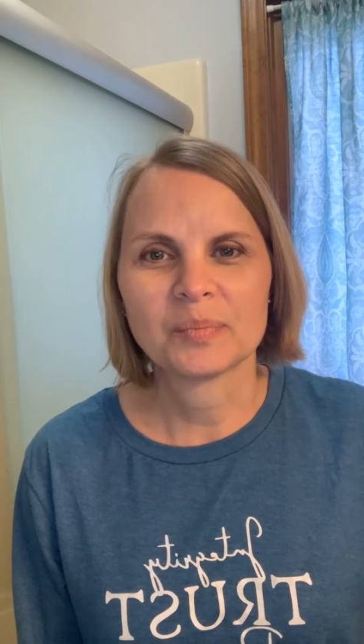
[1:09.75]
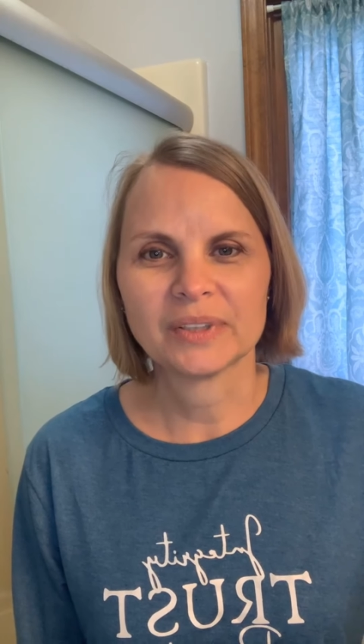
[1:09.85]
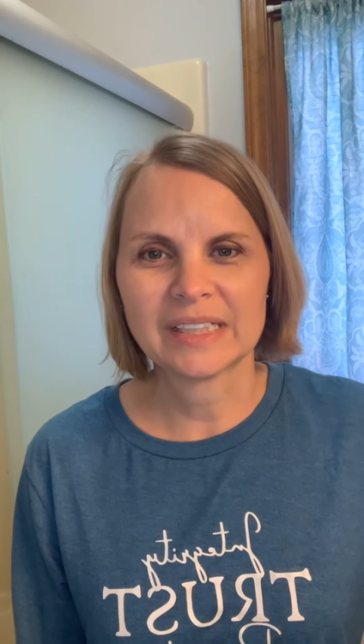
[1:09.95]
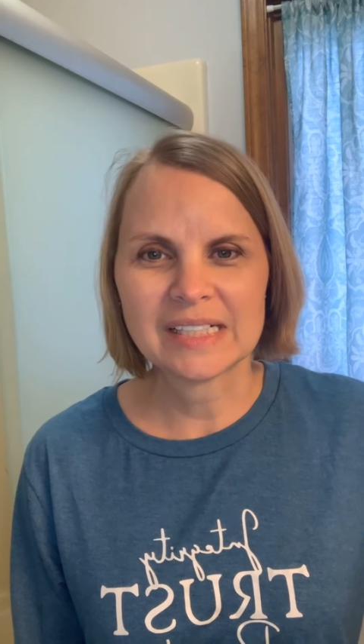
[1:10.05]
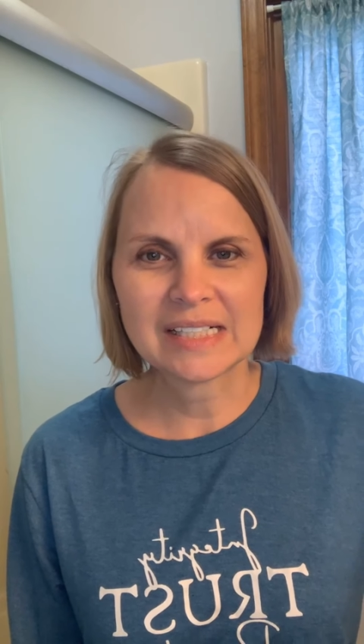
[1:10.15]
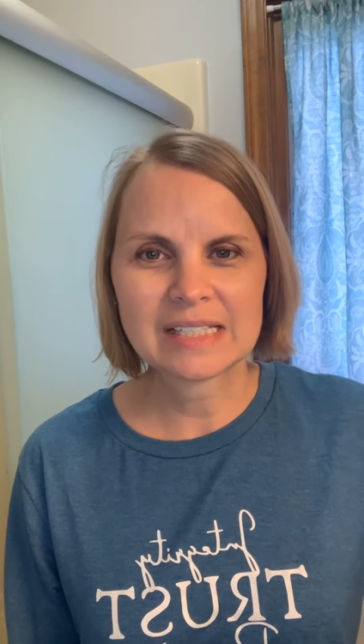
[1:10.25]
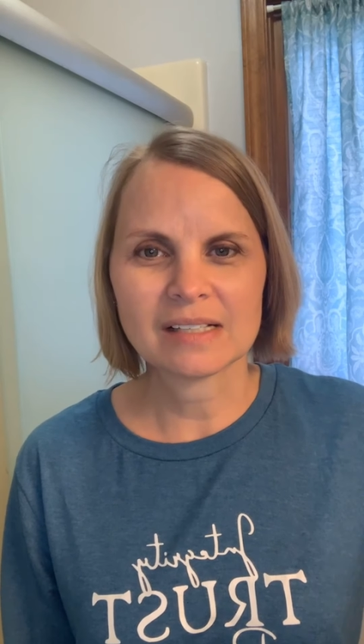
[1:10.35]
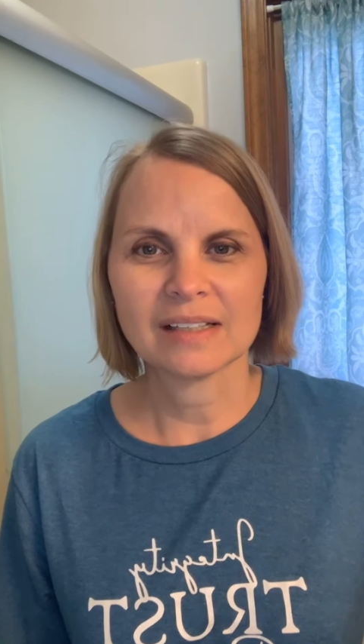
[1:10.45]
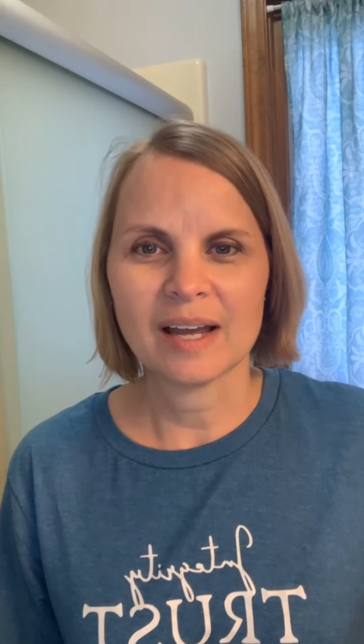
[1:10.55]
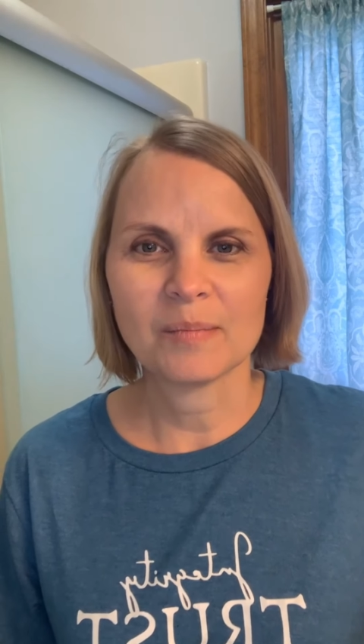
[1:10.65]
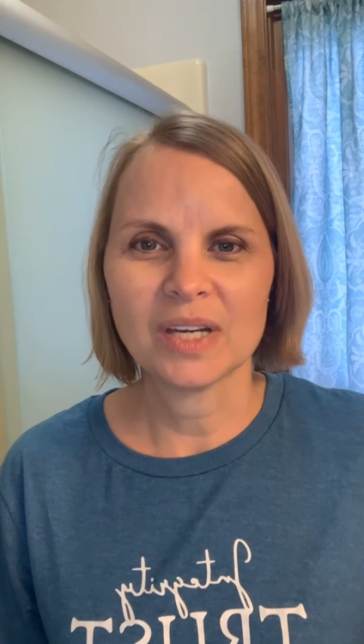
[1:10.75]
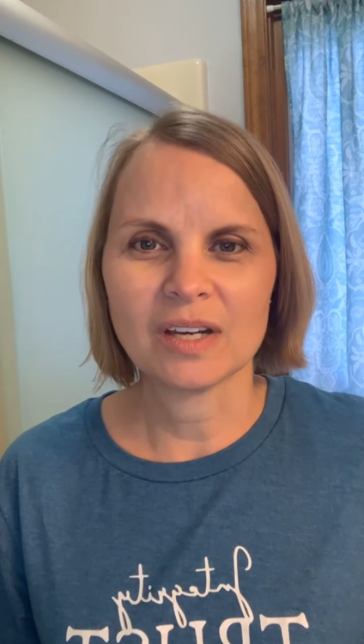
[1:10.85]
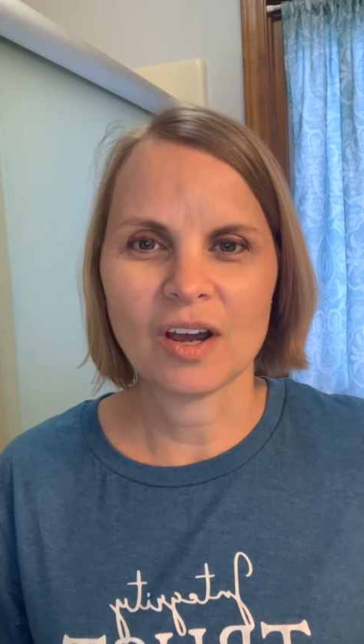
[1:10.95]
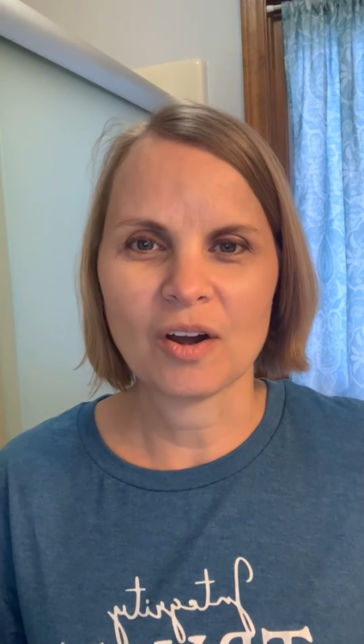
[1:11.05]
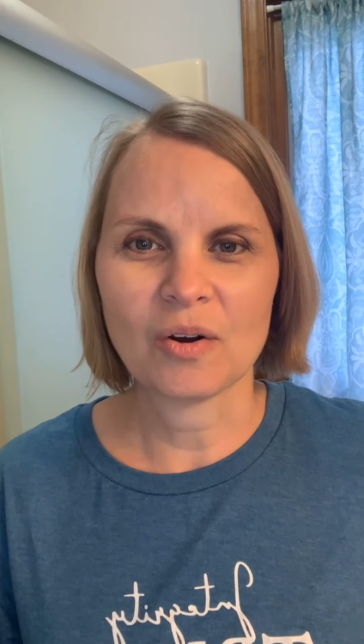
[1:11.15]
please let me
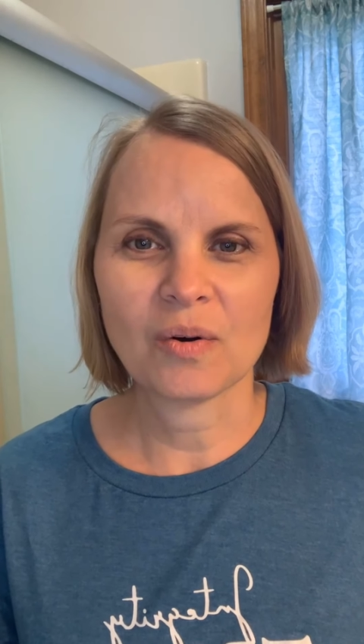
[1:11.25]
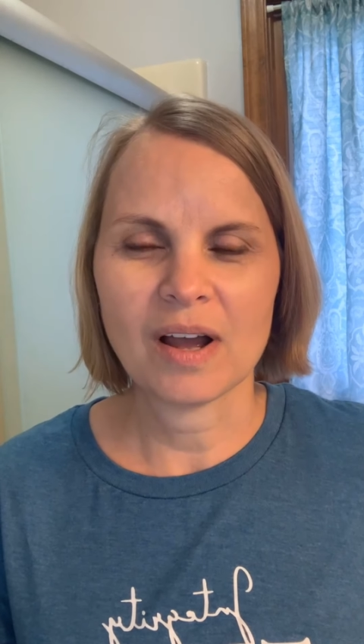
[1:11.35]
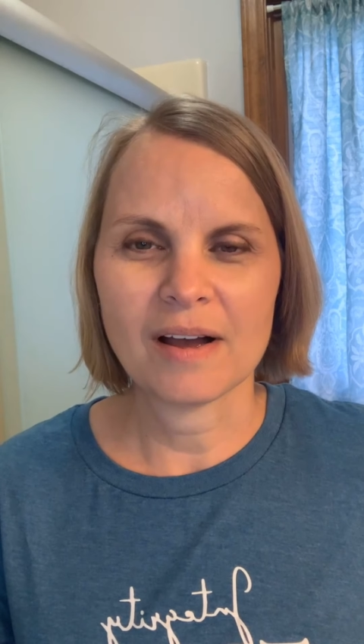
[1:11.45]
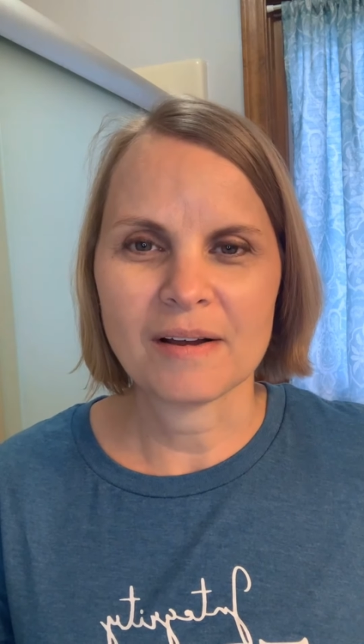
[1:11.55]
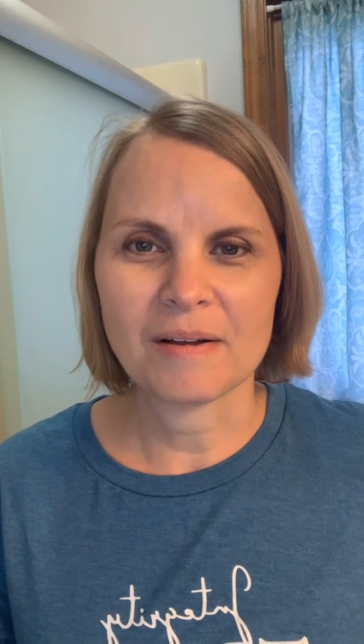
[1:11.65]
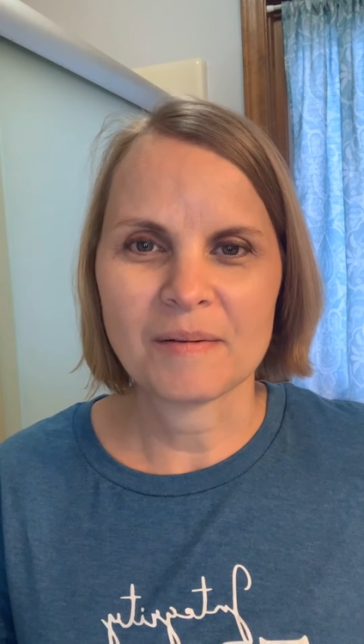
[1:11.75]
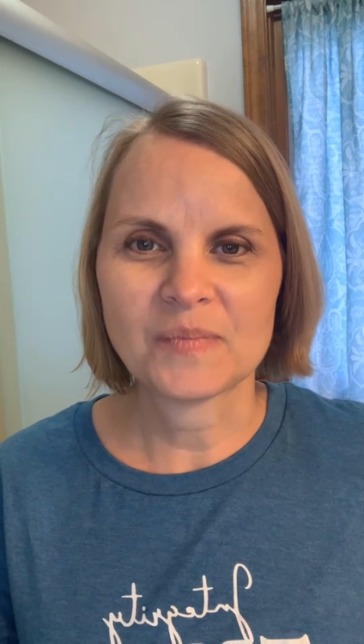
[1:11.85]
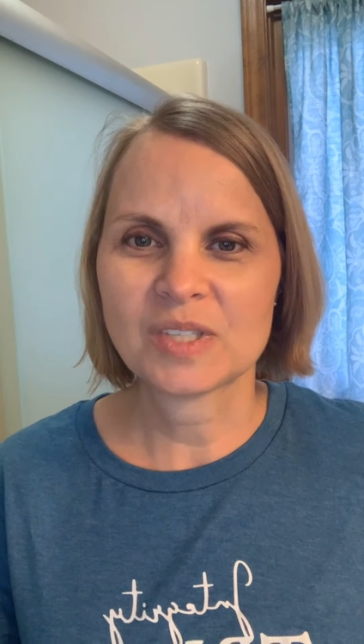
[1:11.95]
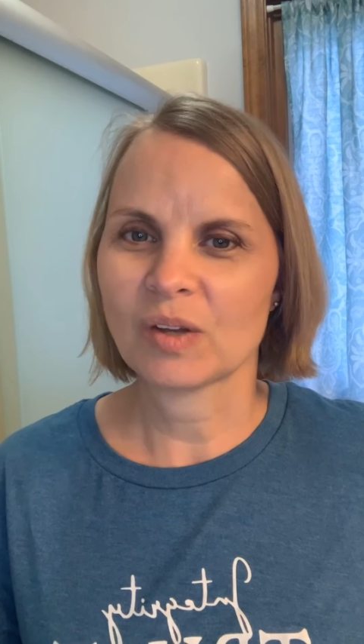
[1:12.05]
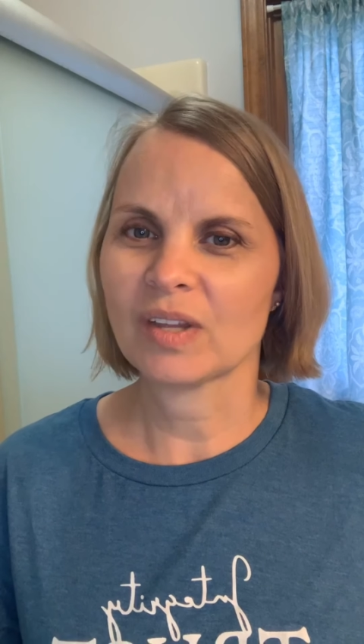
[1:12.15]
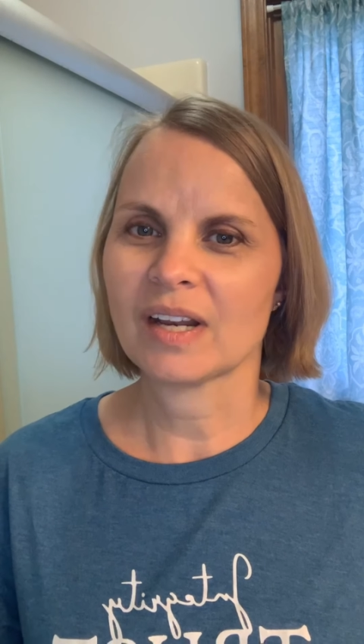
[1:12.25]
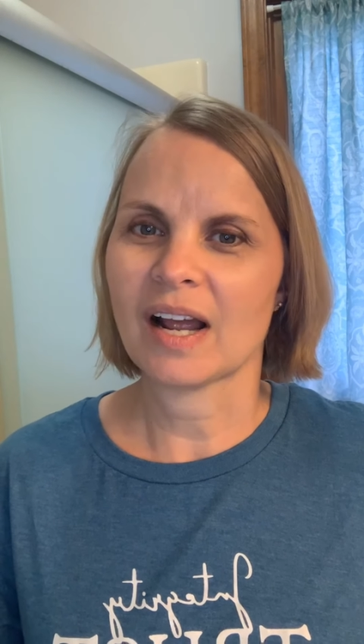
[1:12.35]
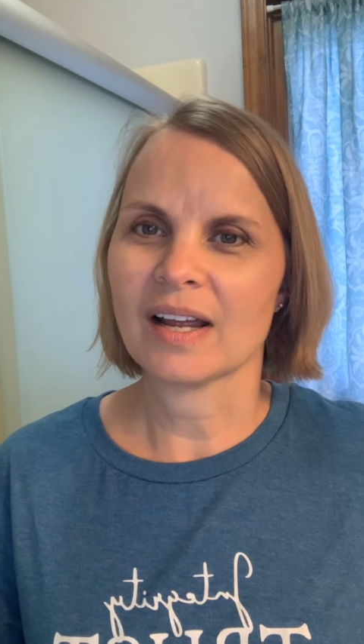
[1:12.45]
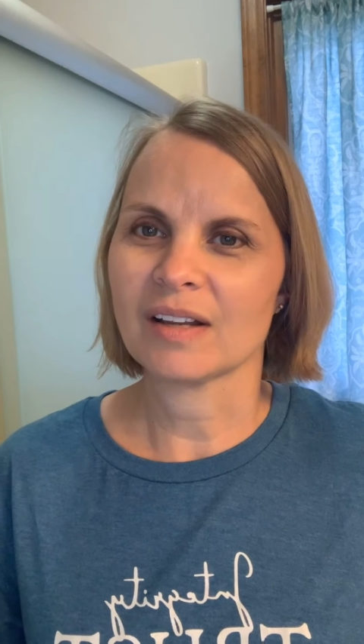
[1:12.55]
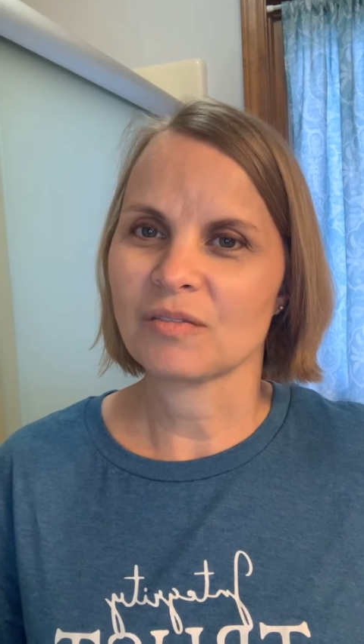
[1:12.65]
know so that
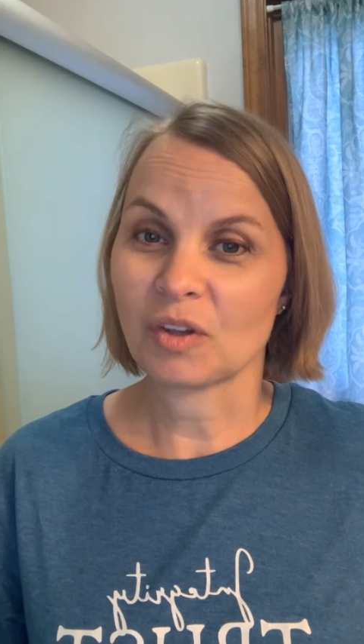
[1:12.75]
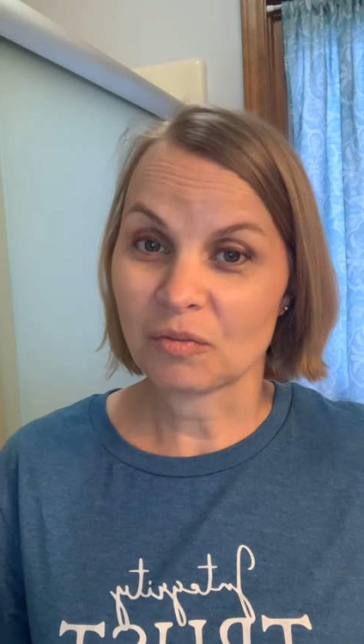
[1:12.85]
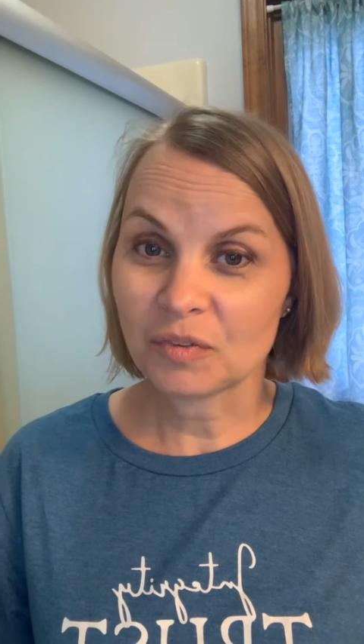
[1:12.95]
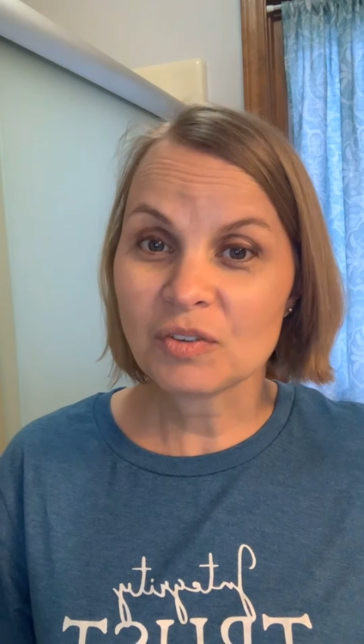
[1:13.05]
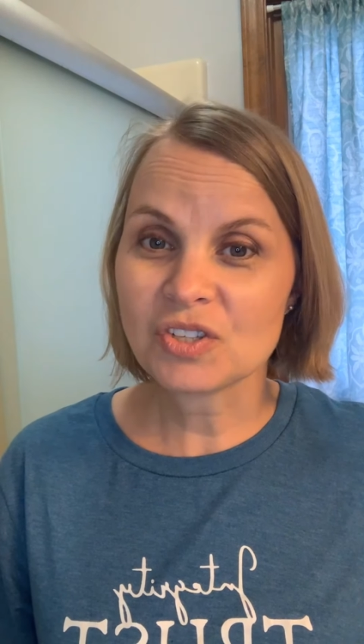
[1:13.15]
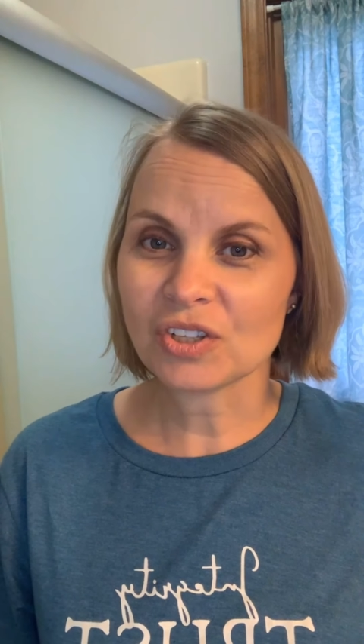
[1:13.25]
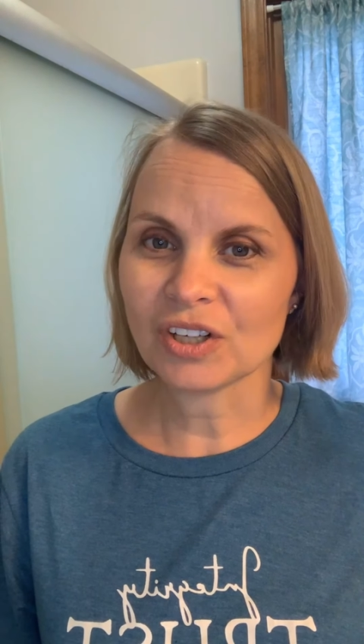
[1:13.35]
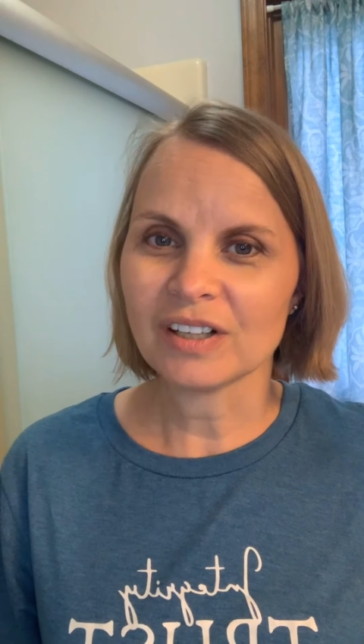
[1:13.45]
in the future